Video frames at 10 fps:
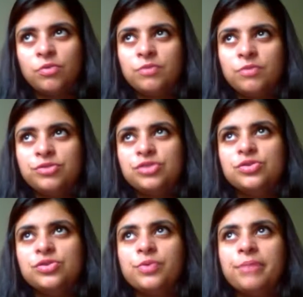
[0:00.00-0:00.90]
were
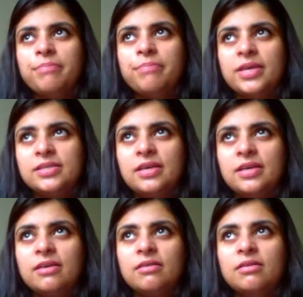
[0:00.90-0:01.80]
just doing basic